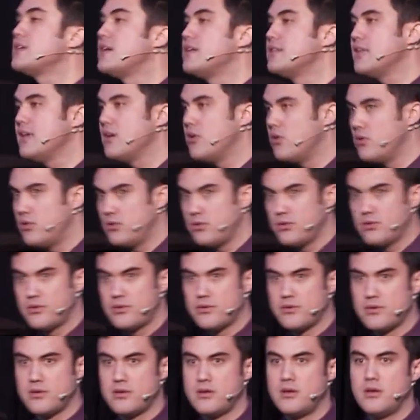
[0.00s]
on the old,
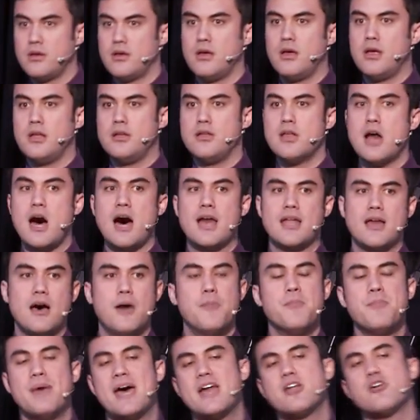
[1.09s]
not a
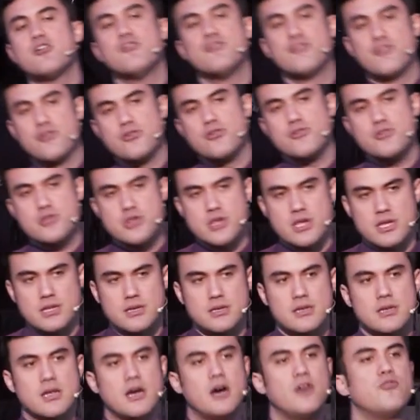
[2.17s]
better
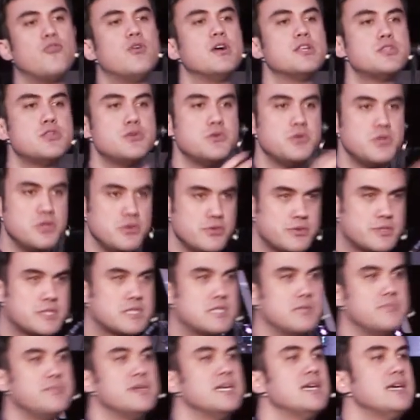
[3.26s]
version of what you used
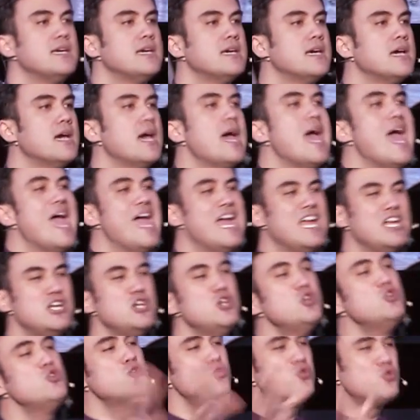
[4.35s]
to be, a
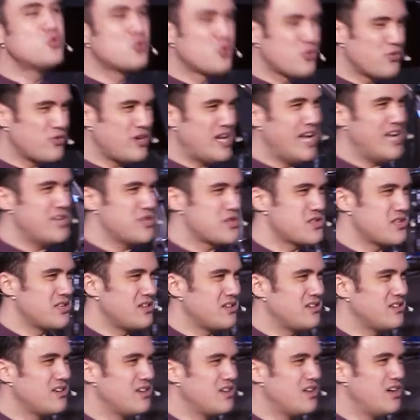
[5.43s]
new
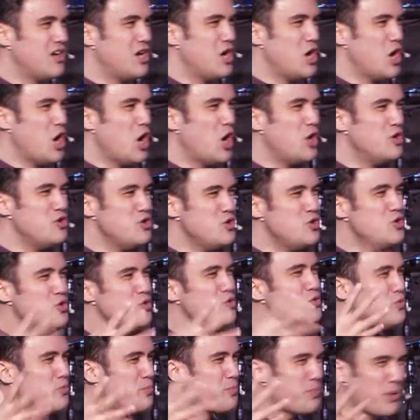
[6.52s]
creation, a
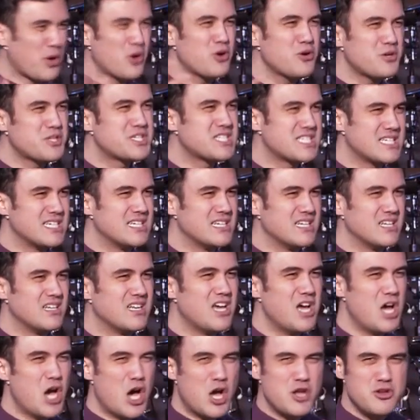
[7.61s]
new person,
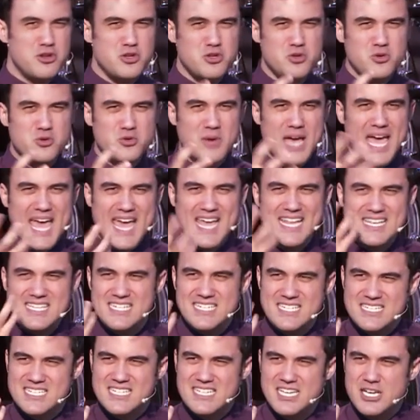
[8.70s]
a new
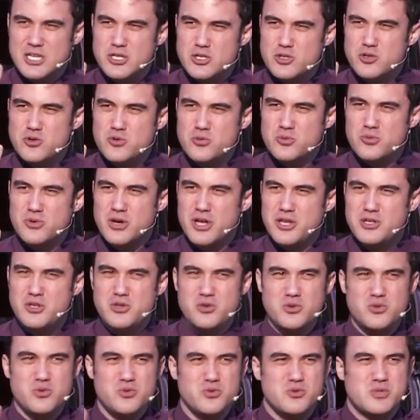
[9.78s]
entity, a
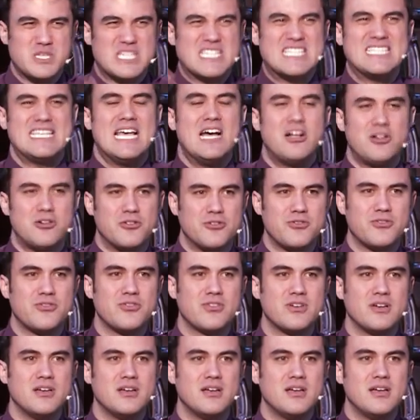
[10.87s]
new self
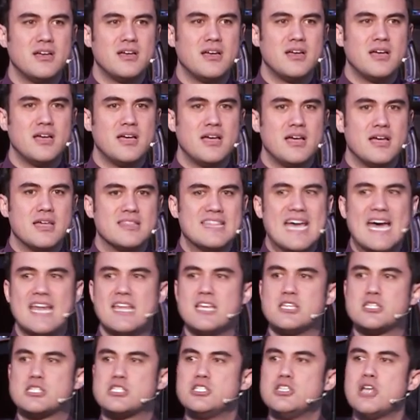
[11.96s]
that
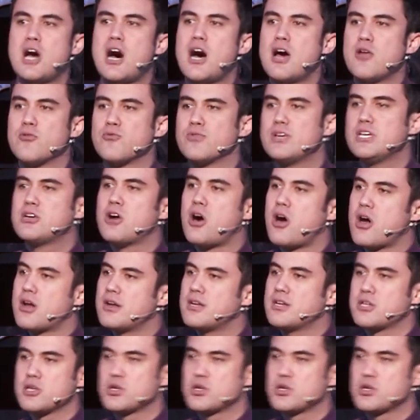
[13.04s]
is not regarded